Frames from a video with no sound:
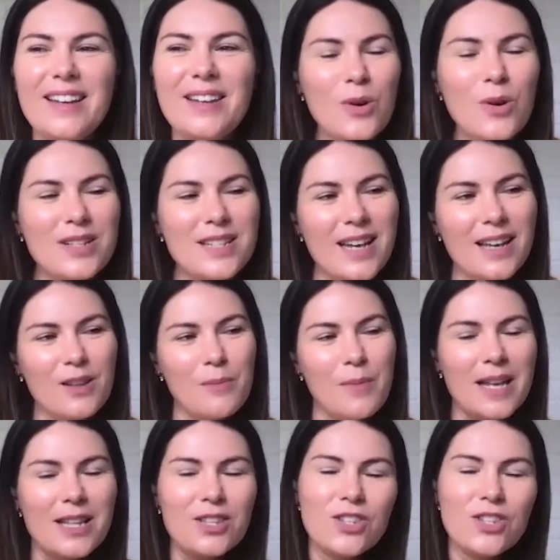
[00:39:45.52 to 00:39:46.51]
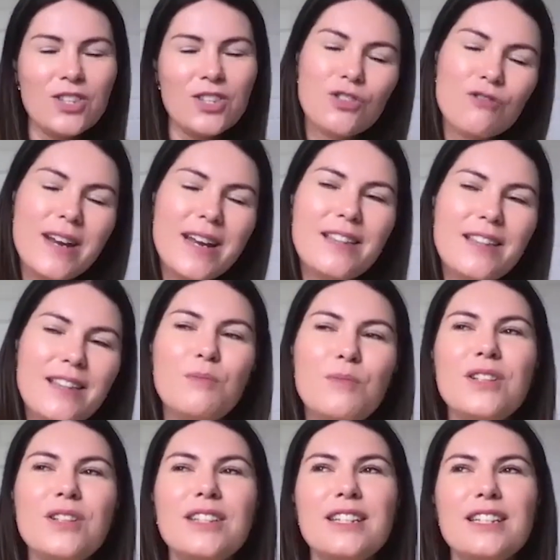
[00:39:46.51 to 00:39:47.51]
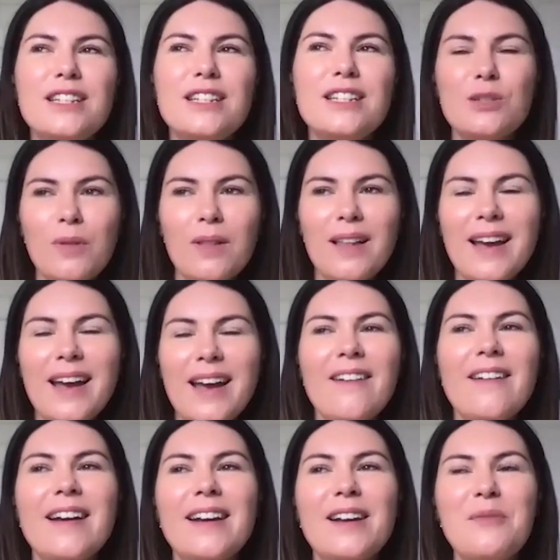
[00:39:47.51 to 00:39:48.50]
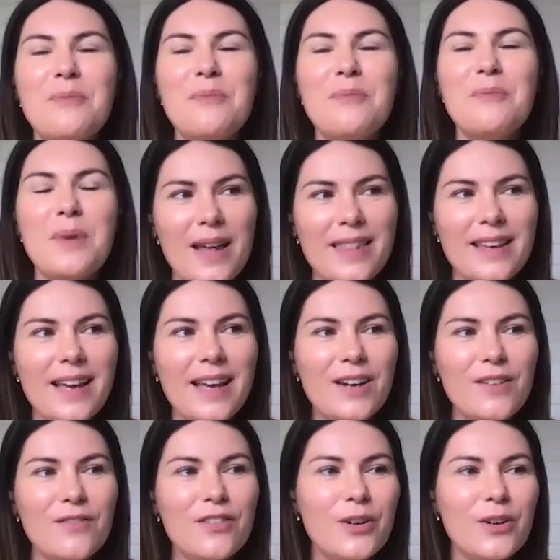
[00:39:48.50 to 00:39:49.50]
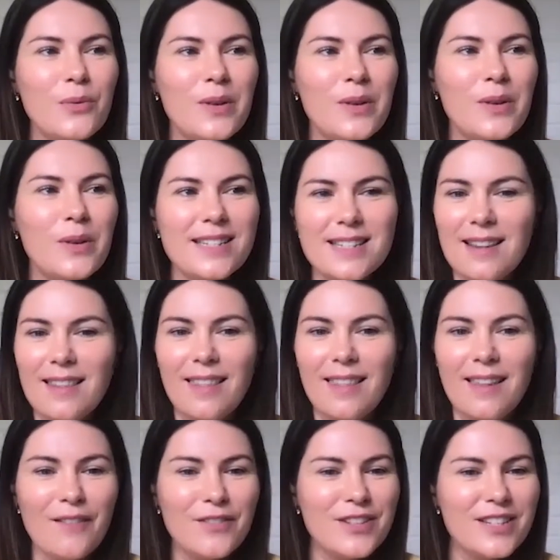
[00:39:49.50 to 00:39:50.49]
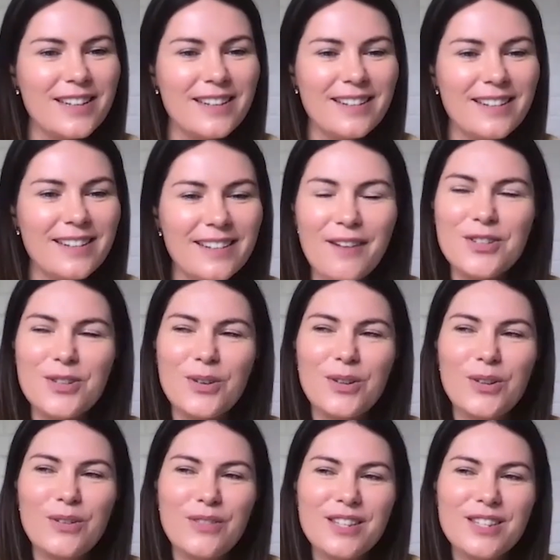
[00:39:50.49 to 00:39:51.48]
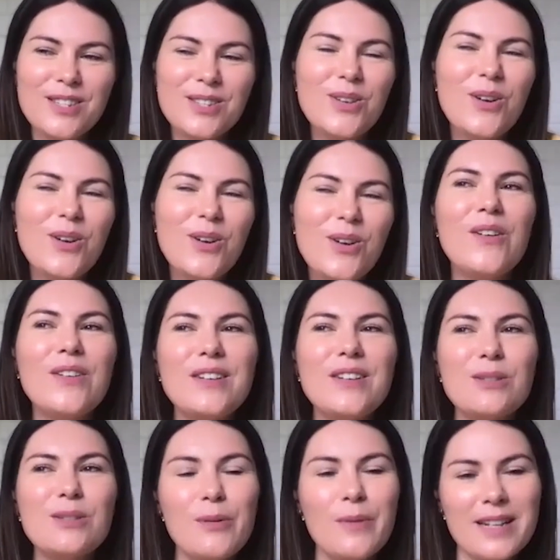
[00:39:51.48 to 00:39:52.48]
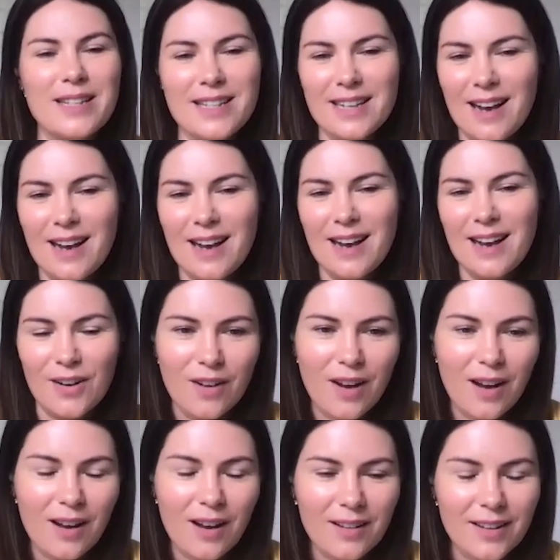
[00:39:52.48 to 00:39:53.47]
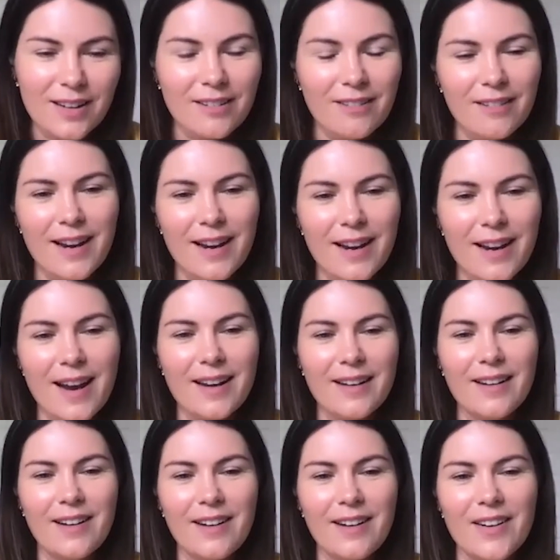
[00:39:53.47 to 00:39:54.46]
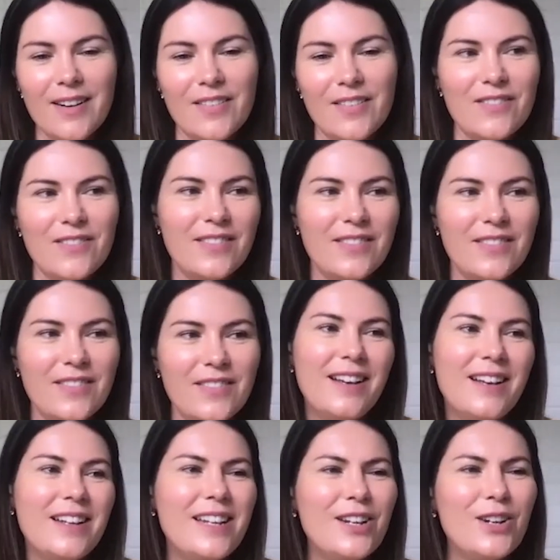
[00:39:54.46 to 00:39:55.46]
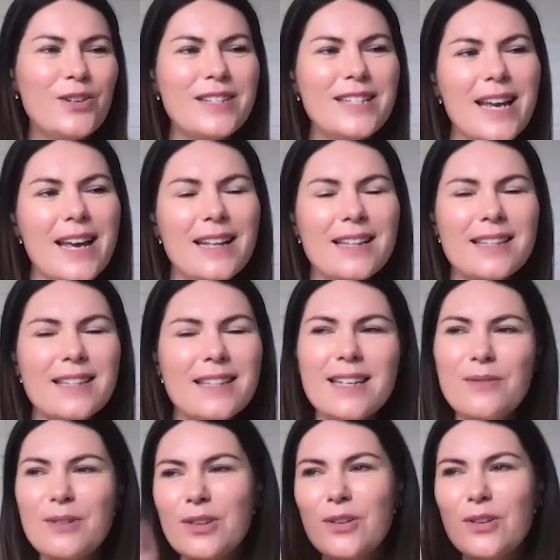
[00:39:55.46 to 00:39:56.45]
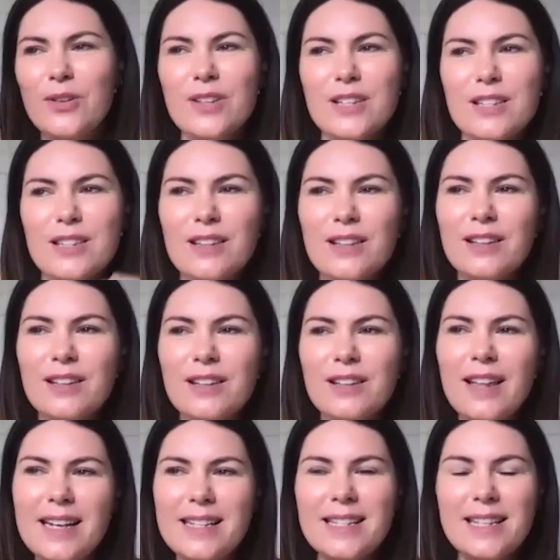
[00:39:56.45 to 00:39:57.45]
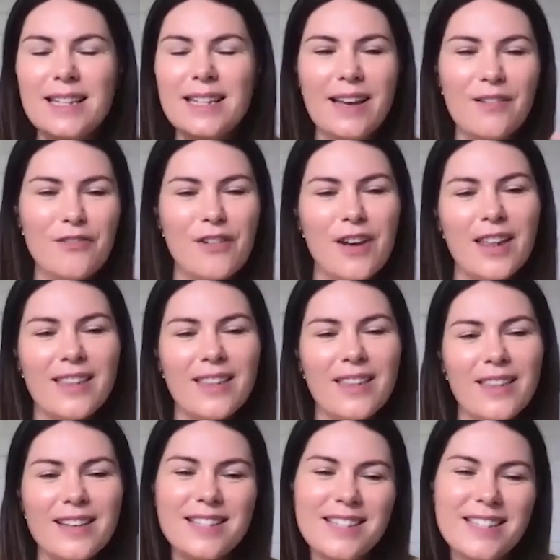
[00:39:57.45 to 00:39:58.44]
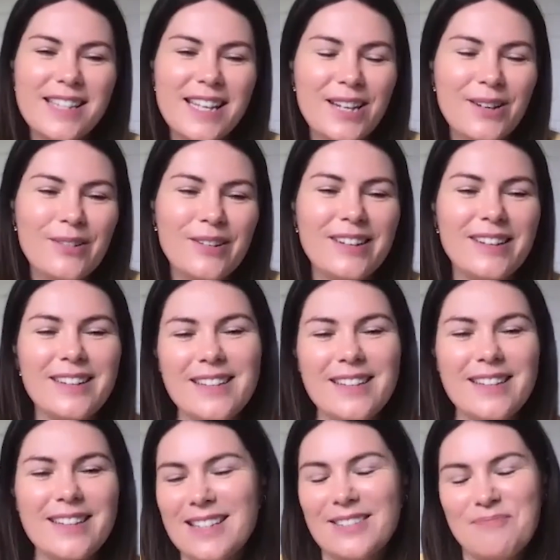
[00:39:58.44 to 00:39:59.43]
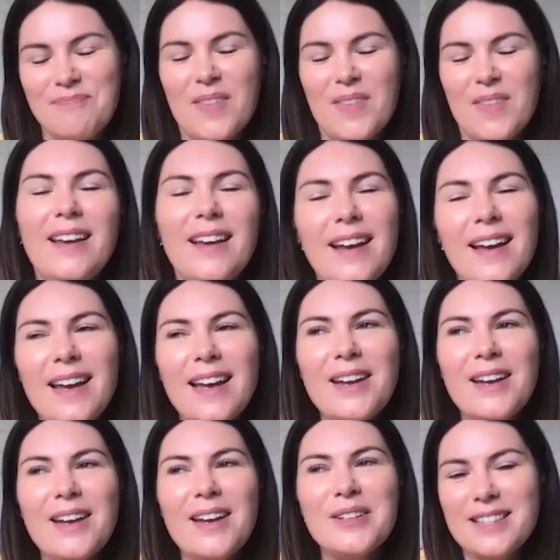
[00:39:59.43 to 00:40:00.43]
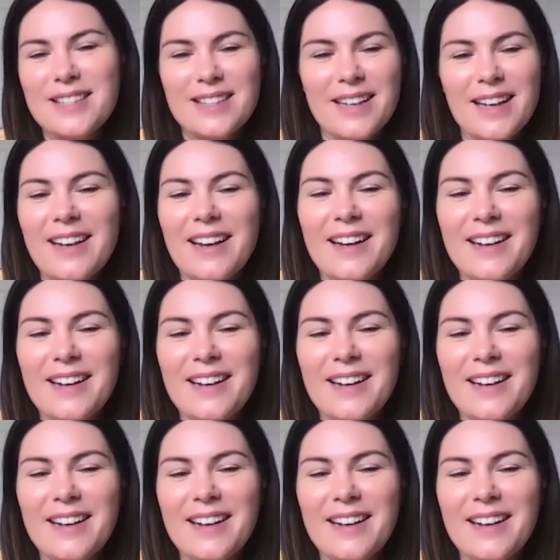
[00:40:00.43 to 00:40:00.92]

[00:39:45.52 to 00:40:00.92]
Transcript: You walk down the main street, the music's just blaring. But by the end of it, we just loved it, loved all of the songs. We went to Carnival in Grenada and, you know, dancing with all the ladies in their feathers and sequins, and it was